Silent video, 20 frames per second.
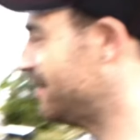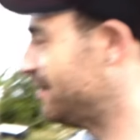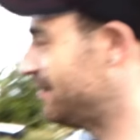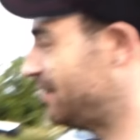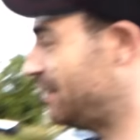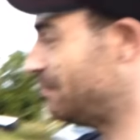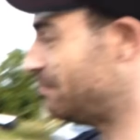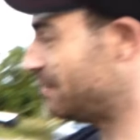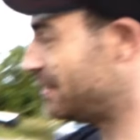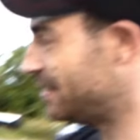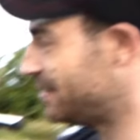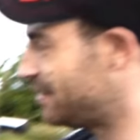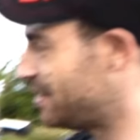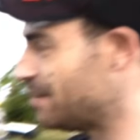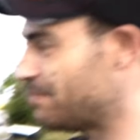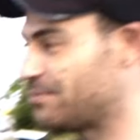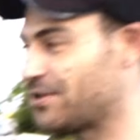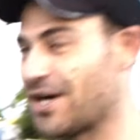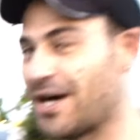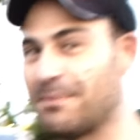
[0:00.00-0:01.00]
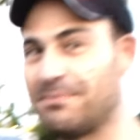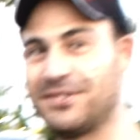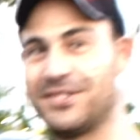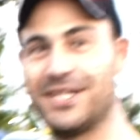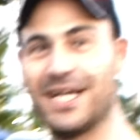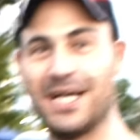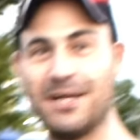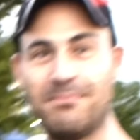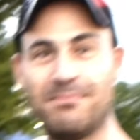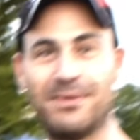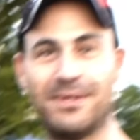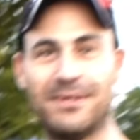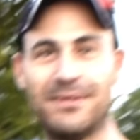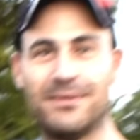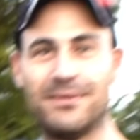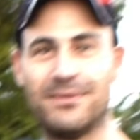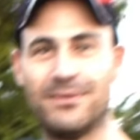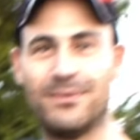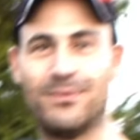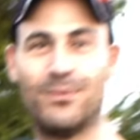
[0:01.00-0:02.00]
Keep it in tip-top shape.
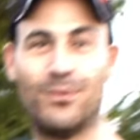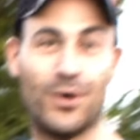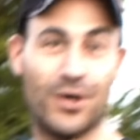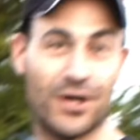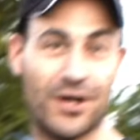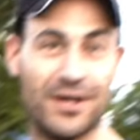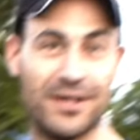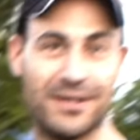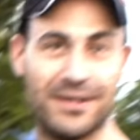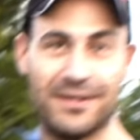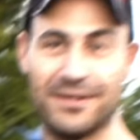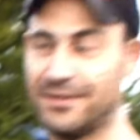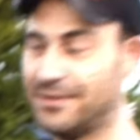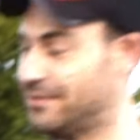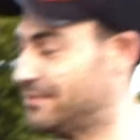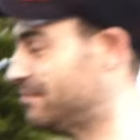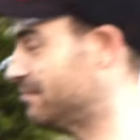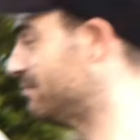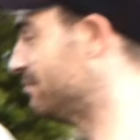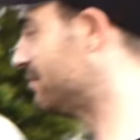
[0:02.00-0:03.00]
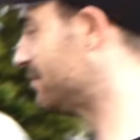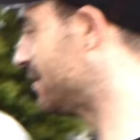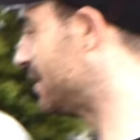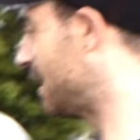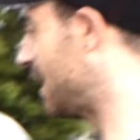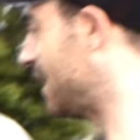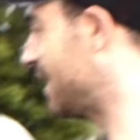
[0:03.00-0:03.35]
Work on the, I